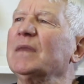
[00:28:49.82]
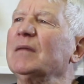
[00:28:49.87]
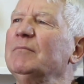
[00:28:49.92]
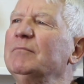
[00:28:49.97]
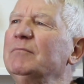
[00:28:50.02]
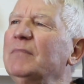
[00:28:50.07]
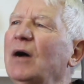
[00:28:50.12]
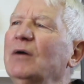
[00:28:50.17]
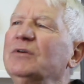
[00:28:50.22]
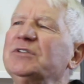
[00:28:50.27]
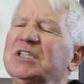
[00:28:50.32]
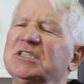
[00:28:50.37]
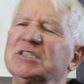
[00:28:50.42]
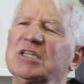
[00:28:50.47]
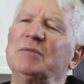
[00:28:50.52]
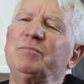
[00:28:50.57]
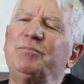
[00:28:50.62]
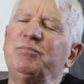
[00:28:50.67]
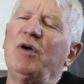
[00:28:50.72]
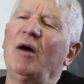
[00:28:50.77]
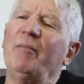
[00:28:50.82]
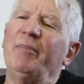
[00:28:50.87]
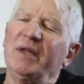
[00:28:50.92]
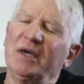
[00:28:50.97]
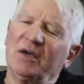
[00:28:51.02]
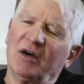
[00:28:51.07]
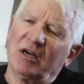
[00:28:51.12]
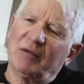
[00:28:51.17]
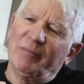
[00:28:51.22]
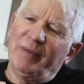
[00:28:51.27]
Moses had
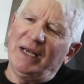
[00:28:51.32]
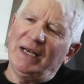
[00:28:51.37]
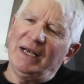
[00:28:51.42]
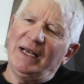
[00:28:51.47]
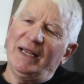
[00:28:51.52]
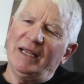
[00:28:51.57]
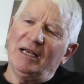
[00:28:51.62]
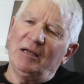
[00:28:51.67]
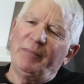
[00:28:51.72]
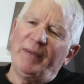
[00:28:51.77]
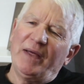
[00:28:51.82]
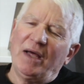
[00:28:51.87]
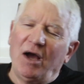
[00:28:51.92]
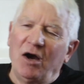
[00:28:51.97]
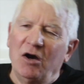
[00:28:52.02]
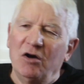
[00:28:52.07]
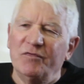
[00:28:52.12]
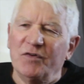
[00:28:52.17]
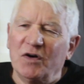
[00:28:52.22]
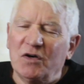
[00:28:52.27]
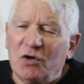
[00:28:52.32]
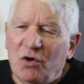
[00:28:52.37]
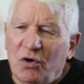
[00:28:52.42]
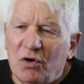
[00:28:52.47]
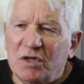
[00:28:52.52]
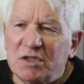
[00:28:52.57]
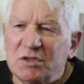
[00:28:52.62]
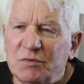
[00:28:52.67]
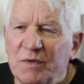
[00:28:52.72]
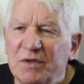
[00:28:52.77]
probably got a little bit
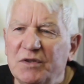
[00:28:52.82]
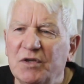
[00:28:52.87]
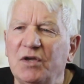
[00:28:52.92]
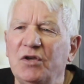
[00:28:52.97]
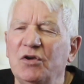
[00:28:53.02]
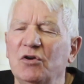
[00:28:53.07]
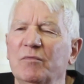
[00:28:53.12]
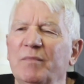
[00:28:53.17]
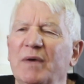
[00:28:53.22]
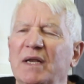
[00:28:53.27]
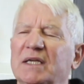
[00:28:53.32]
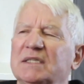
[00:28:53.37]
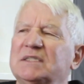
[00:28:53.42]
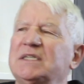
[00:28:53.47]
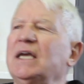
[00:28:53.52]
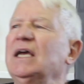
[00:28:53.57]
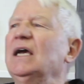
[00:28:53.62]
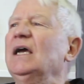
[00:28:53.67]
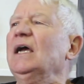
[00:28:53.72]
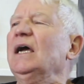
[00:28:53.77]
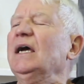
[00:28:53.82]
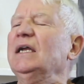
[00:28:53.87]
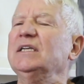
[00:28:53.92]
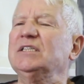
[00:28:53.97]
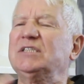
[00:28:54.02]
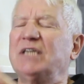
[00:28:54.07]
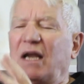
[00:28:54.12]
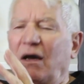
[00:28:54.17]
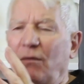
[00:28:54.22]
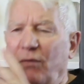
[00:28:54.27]
overcooked with the humility. And
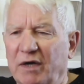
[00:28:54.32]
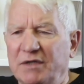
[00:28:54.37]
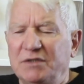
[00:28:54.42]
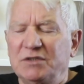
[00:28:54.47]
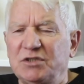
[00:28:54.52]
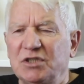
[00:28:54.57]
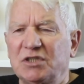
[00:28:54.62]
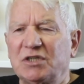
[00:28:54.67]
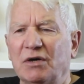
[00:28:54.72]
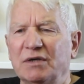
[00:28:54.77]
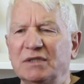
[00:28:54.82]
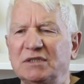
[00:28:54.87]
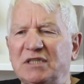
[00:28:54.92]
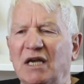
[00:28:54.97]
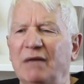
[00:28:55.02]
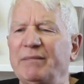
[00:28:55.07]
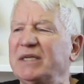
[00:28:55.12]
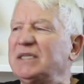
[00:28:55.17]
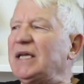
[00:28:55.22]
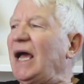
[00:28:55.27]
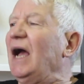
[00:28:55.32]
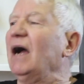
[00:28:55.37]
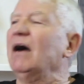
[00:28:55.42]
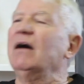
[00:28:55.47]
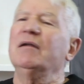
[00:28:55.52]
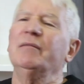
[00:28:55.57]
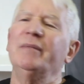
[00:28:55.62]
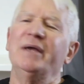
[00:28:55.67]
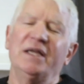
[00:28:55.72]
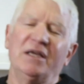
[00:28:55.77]
he said, I want you to go and tell him, hang
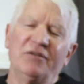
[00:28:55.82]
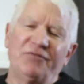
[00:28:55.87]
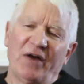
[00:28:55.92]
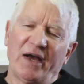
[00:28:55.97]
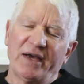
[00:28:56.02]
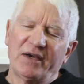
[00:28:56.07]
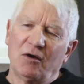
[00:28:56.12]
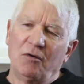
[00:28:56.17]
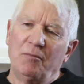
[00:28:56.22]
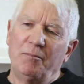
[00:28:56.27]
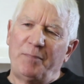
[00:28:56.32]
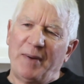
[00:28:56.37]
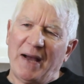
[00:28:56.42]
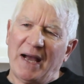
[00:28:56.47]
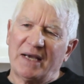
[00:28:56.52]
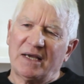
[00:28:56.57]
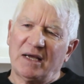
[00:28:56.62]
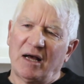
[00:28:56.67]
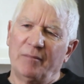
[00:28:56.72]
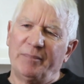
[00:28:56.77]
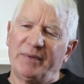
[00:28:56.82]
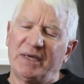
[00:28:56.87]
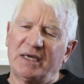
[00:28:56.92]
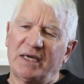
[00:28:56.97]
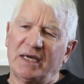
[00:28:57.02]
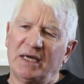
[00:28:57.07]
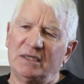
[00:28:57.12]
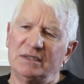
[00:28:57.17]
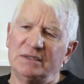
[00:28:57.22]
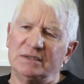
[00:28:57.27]
on a minute, if I go back, I'll be
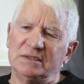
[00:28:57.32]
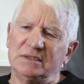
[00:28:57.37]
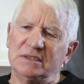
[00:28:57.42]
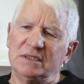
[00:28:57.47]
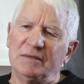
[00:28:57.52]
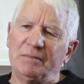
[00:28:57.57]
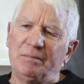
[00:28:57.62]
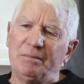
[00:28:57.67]
killed.